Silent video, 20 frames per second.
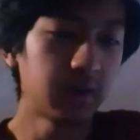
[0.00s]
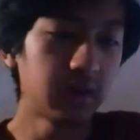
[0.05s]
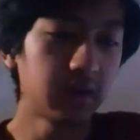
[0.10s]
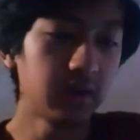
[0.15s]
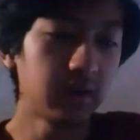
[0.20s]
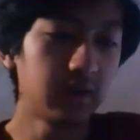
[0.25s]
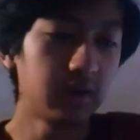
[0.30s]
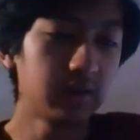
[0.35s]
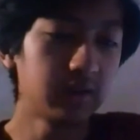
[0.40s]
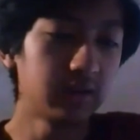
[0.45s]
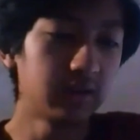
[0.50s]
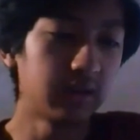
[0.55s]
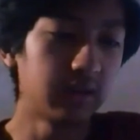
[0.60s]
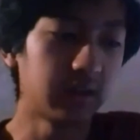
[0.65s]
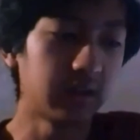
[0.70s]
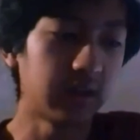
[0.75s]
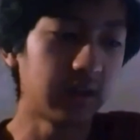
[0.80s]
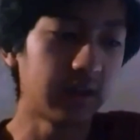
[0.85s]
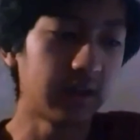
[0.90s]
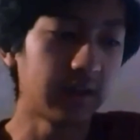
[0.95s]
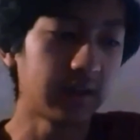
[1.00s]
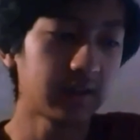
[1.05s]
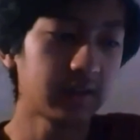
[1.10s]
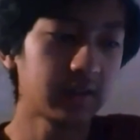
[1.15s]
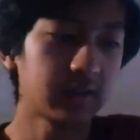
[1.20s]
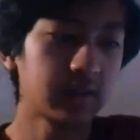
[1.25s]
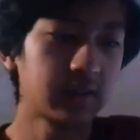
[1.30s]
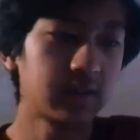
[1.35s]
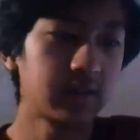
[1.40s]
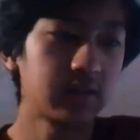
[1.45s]
Japan Easy Nate
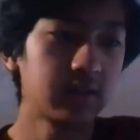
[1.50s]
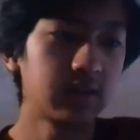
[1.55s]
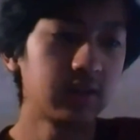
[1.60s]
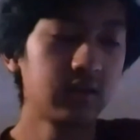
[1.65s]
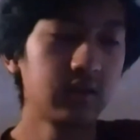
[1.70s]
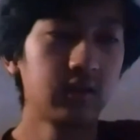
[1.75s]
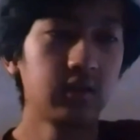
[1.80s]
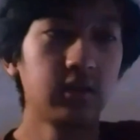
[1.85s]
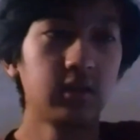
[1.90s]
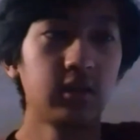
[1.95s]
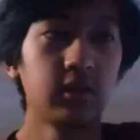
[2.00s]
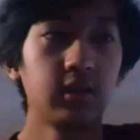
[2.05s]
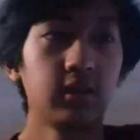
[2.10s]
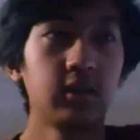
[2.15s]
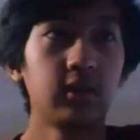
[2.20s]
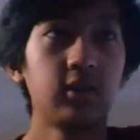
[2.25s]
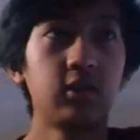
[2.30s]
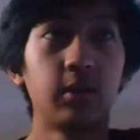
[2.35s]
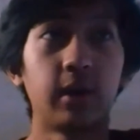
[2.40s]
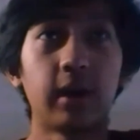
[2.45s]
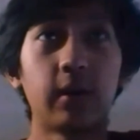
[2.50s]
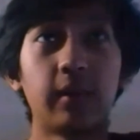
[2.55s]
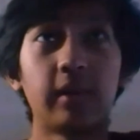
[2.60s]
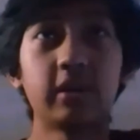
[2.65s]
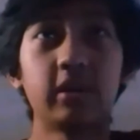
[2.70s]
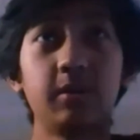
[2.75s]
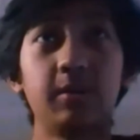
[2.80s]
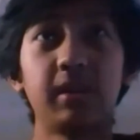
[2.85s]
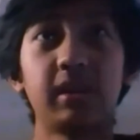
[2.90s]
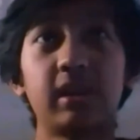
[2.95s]
asks,
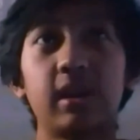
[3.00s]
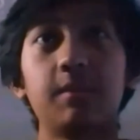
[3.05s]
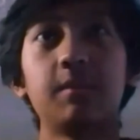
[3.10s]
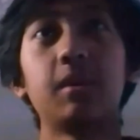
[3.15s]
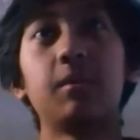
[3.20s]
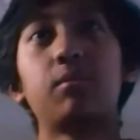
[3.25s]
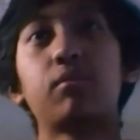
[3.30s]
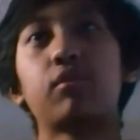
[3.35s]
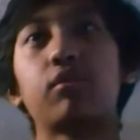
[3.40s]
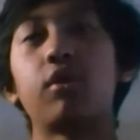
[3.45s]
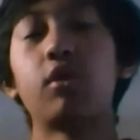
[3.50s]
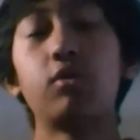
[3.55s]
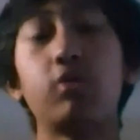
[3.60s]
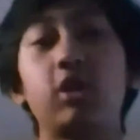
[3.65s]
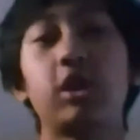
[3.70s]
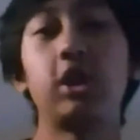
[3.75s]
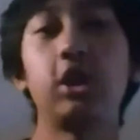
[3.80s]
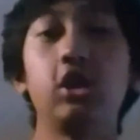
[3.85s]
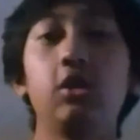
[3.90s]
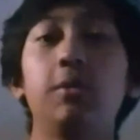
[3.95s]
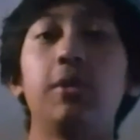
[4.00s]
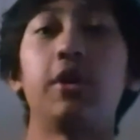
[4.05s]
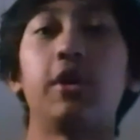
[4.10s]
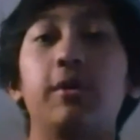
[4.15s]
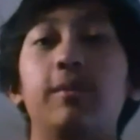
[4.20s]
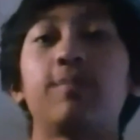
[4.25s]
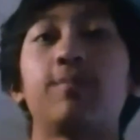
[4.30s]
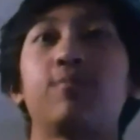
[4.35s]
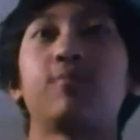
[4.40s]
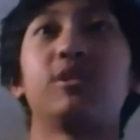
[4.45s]
"Do I want to become a pro
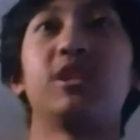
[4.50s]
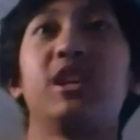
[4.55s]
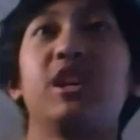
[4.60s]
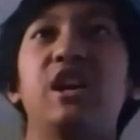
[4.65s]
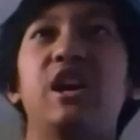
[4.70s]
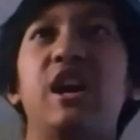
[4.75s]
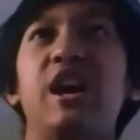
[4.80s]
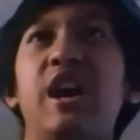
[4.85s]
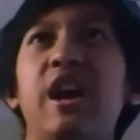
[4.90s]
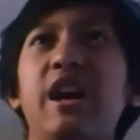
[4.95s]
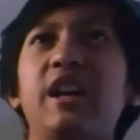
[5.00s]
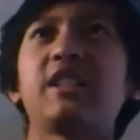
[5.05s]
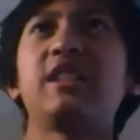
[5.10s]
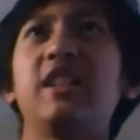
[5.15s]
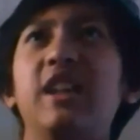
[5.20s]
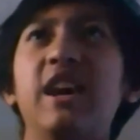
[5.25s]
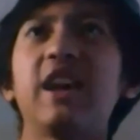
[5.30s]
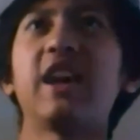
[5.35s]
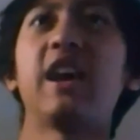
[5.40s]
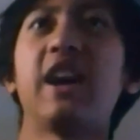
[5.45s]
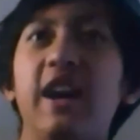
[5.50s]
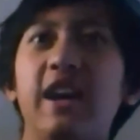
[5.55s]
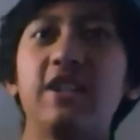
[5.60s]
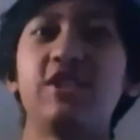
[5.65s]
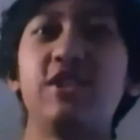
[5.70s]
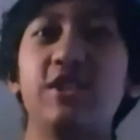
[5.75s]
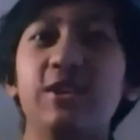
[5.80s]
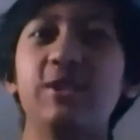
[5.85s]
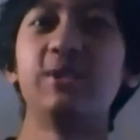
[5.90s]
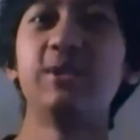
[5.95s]
cuber?" Heck
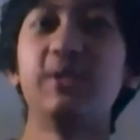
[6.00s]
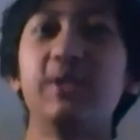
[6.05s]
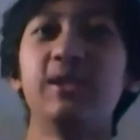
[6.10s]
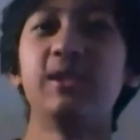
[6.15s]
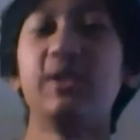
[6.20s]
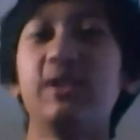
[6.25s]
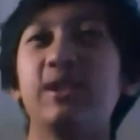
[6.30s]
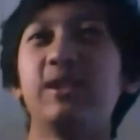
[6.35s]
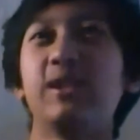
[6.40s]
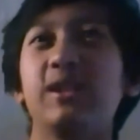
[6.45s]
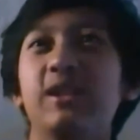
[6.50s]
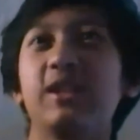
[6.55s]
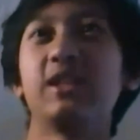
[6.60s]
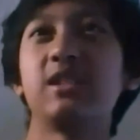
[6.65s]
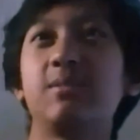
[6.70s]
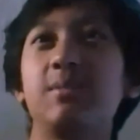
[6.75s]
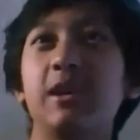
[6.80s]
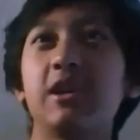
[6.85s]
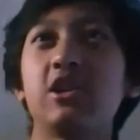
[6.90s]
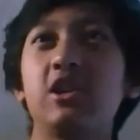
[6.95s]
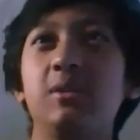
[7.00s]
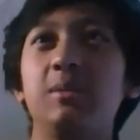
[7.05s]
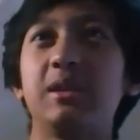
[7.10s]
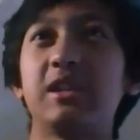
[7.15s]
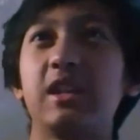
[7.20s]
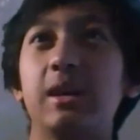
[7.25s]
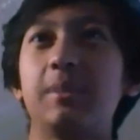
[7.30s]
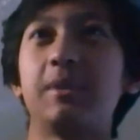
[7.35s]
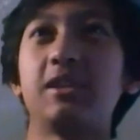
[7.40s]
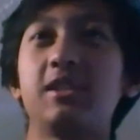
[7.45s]
yeah, I do.
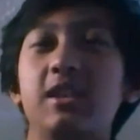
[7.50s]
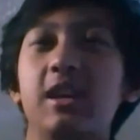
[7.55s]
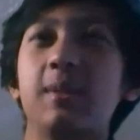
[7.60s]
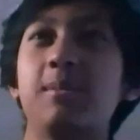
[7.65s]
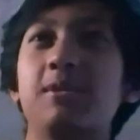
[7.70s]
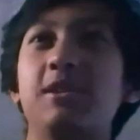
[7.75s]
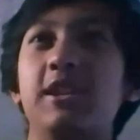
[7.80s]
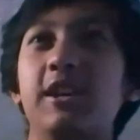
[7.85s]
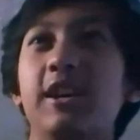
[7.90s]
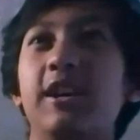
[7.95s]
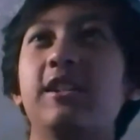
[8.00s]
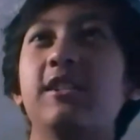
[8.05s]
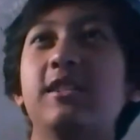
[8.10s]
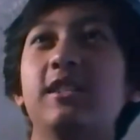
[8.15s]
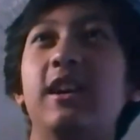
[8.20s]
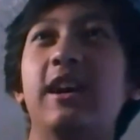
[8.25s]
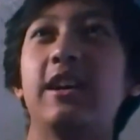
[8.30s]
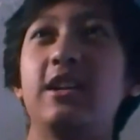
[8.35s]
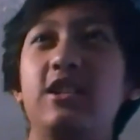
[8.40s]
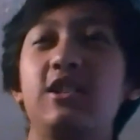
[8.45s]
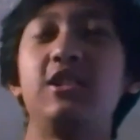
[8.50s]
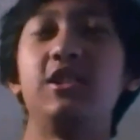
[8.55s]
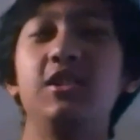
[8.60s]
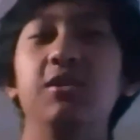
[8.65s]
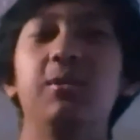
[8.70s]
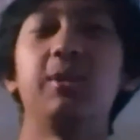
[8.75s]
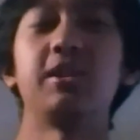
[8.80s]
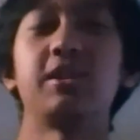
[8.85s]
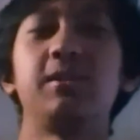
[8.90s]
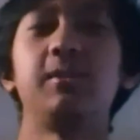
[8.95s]
Especially becoming sub 10, I
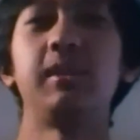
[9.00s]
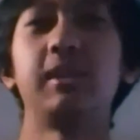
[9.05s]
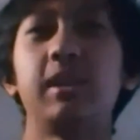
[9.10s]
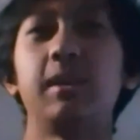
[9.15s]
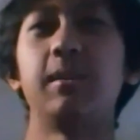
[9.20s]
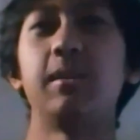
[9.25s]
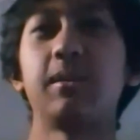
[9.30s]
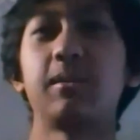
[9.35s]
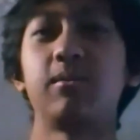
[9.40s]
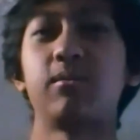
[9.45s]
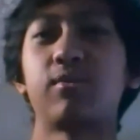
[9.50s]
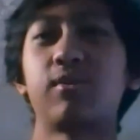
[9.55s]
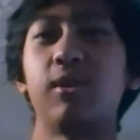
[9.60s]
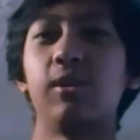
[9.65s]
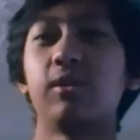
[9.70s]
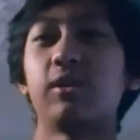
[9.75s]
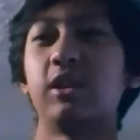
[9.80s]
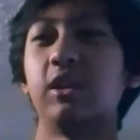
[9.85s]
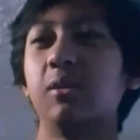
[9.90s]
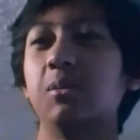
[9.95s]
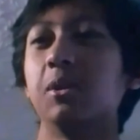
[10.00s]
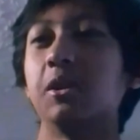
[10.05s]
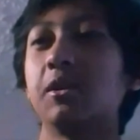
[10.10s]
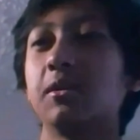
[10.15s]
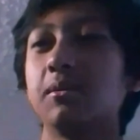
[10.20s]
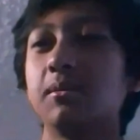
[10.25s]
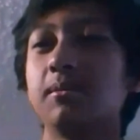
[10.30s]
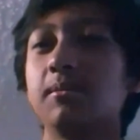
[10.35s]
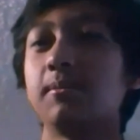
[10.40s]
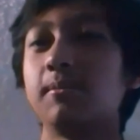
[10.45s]
do want to become a pro
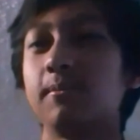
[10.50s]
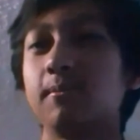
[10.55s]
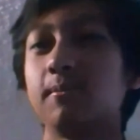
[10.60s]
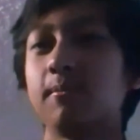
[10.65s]
cuber.